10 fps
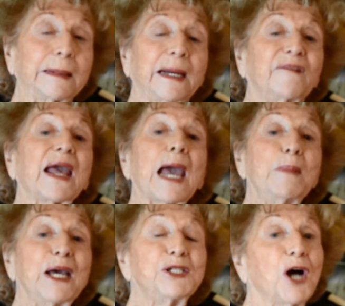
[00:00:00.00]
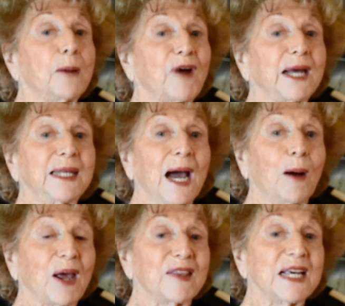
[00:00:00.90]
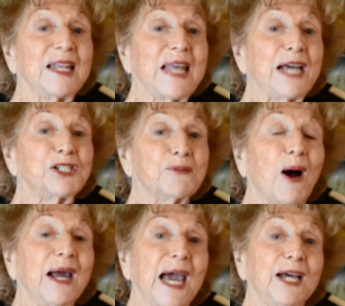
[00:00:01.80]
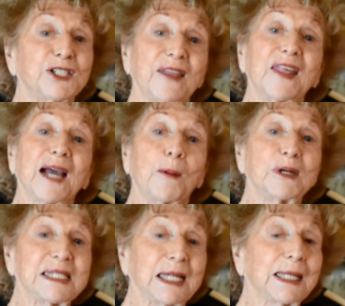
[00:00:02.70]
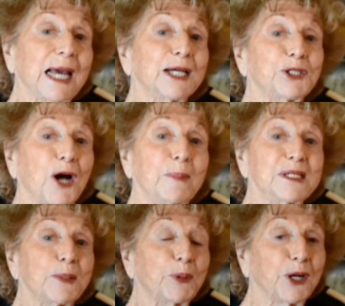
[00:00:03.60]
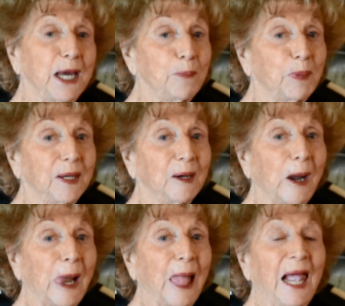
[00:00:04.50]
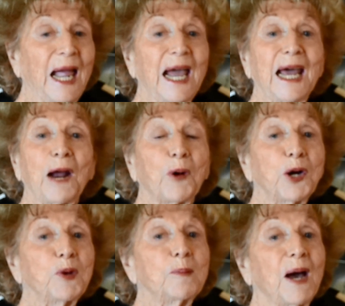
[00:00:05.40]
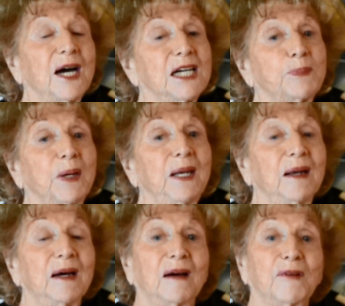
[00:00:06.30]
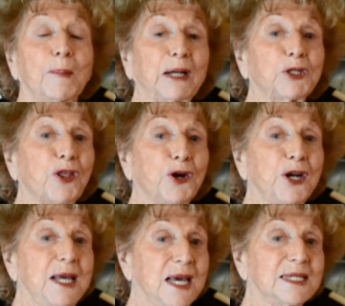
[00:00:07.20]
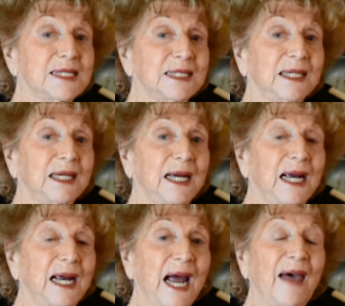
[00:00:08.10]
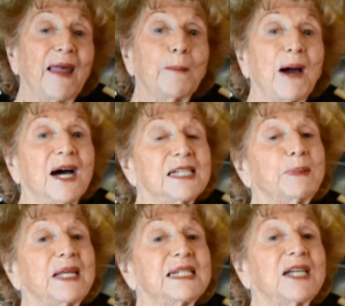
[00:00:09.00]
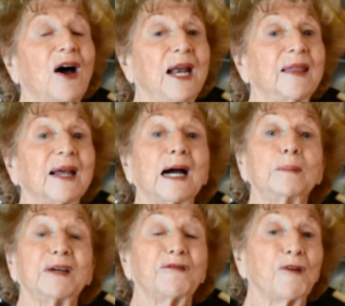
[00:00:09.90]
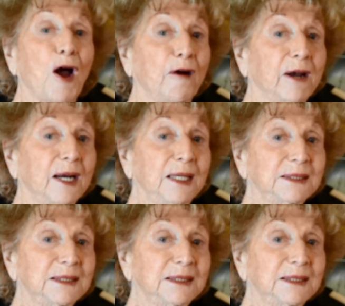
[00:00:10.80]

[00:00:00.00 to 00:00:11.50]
if they gave me a job right now, I said at the age of my age, I think I would still take a job as a bookkeeper. And I worked with my husband for about 30 years. And then my husband decided to come to Florida,